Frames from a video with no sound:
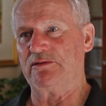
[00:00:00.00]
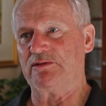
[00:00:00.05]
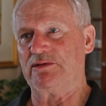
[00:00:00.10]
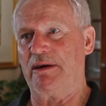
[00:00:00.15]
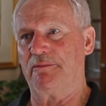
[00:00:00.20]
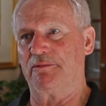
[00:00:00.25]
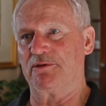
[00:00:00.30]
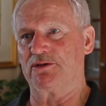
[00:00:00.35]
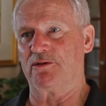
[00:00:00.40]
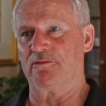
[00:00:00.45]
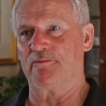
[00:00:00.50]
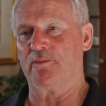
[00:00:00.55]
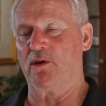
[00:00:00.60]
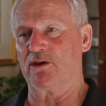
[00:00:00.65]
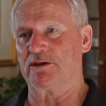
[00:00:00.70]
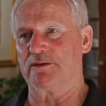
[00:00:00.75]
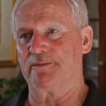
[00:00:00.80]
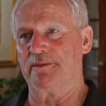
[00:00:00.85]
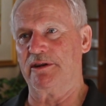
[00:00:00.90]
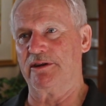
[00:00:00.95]
that was
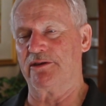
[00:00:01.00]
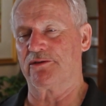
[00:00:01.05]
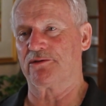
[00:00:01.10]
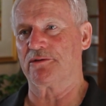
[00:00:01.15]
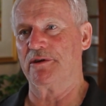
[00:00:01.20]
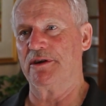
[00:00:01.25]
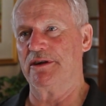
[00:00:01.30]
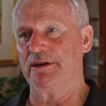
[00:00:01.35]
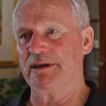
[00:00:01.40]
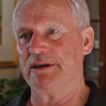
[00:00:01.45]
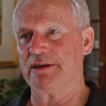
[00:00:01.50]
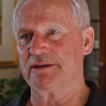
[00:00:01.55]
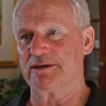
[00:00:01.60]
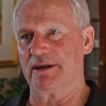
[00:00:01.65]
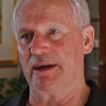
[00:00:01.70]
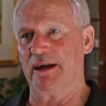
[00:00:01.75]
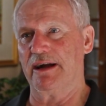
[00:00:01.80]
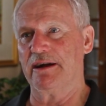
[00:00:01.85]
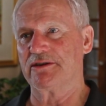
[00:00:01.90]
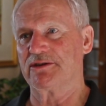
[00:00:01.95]
approximately 3 years
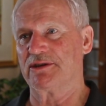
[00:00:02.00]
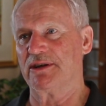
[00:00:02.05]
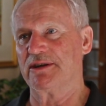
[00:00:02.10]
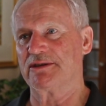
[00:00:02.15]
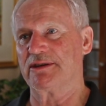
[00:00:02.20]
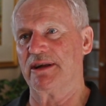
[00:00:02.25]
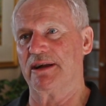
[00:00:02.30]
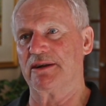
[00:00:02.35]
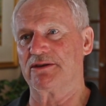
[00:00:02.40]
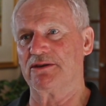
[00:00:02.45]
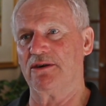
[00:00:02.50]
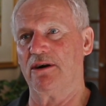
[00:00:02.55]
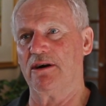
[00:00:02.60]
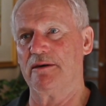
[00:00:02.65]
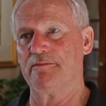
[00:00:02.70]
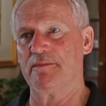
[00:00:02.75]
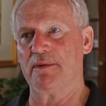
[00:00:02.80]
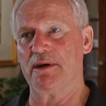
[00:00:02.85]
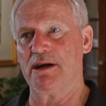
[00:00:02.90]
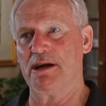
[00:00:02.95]
ago. Since that
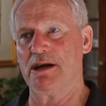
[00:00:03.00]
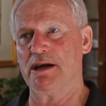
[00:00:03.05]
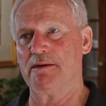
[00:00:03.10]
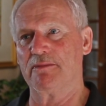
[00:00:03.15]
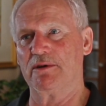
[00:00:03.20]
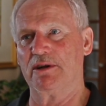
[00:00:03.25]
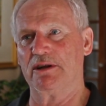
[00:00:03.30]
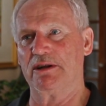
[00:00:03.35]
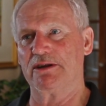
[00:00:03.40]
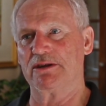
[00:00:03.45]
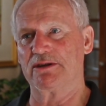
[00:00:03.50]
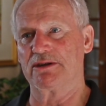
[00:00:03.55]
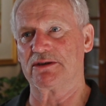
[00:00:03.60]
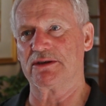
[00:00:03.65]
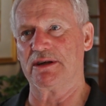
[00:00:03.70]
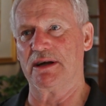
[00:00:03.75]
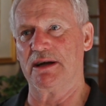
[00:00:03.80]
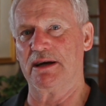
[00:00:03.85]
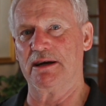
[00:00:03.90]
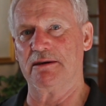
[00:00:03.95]
time, Emily's